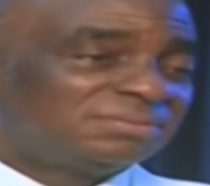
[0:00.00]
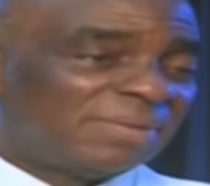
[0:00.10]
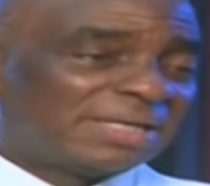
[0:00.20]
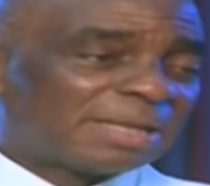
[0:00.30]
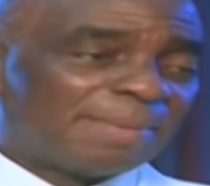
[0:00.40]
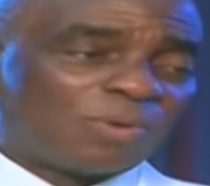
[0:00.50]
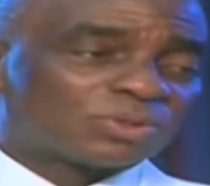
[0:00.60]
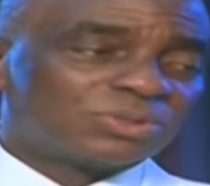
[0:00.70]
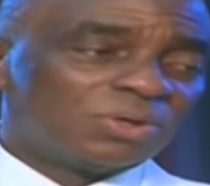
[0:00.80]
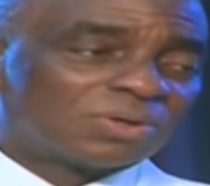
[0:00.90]
By the time I
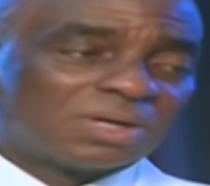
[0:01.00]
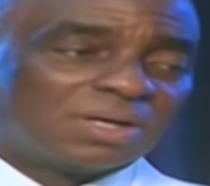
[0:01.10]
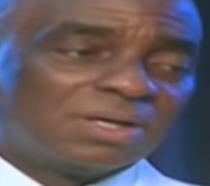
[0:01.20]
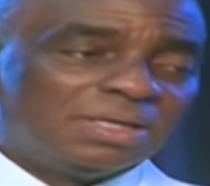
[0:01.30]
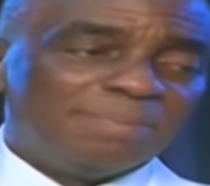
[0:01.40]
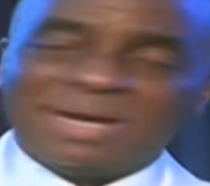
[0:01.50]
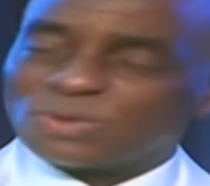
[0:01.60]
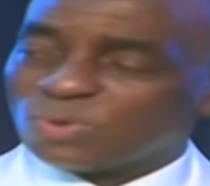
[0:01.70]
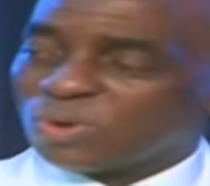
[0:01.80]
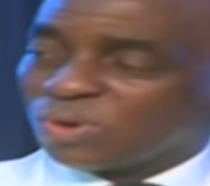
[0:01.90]
was done, the bed
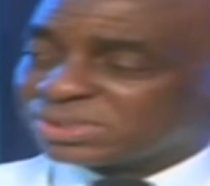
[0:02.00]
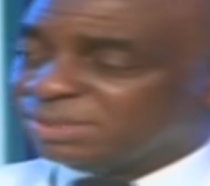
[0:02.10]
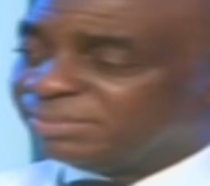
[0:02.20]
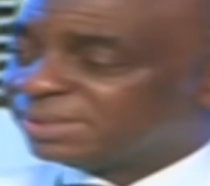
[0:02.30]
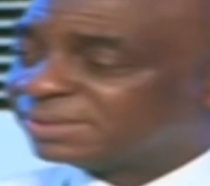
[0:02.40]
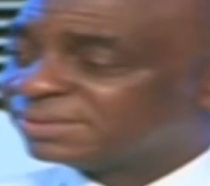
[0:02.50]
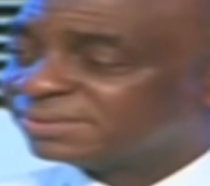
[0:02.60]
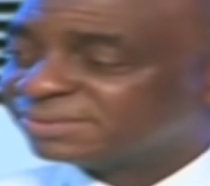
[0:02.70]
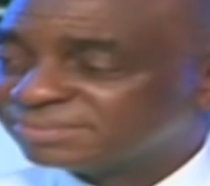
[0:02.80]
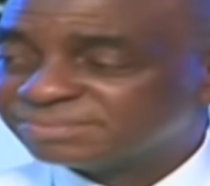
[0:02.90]
could not contain me.
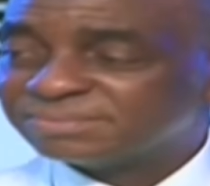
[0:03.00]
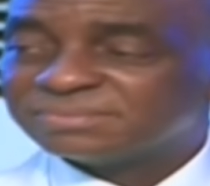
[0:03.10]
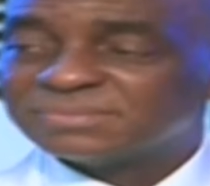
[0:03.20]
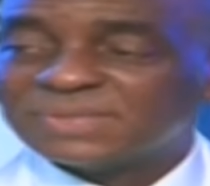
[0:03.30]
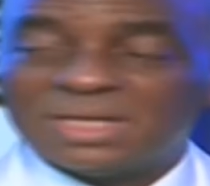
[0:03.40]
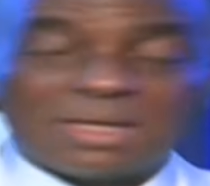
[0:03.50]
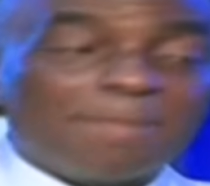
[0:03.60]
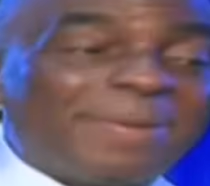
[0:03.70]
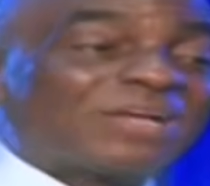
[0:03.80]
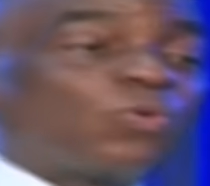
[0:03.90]
The
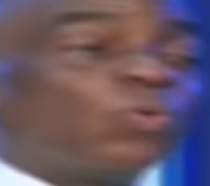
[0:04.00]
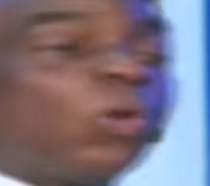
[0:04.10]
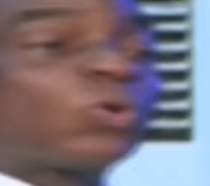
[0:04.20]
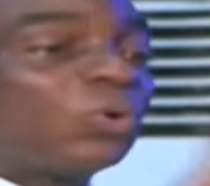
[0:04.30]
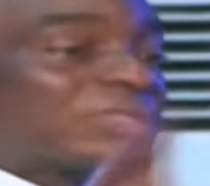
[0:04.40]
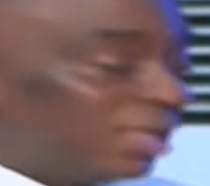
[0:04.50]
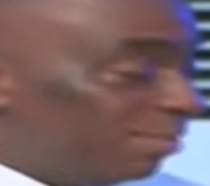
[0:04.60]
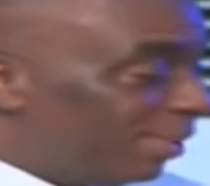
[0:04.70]
bed could not contain